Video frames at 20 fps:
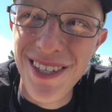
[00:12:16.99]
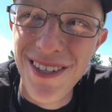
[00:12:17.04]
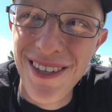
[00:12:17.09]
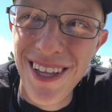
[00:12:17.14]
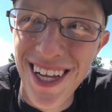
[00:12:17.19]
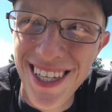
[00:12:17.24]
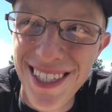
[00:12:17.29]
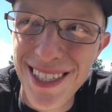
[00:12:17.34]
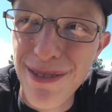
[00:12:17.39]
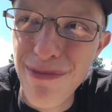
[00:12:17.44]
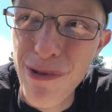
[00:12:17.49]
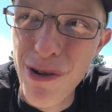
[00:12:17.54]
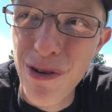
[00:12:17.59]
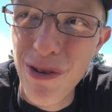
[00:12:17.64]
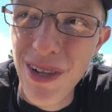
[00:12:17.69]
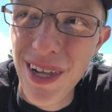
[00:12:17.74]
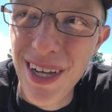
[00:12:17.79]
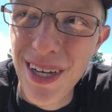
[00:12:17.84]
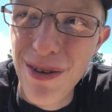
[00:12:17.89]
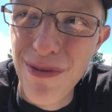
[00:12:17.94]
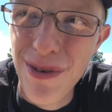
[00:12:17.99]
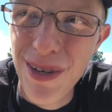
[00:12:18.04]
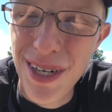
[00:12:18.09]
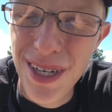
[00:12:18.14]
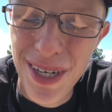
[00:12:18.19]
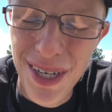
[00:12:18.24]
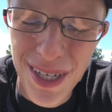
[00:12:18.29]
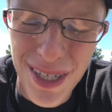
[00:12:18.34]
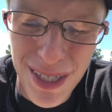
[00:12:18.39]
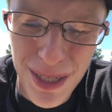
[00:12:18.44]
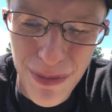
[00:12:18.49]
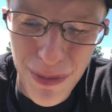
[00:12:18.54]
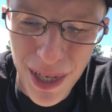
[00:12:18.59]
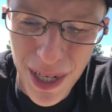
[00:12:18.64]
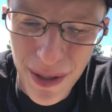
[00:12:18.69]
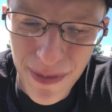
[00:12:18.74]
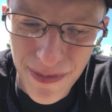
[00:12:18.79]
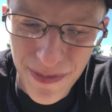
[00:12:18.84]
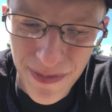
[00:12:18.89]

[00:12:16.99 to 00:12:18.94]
That's more like what it is. But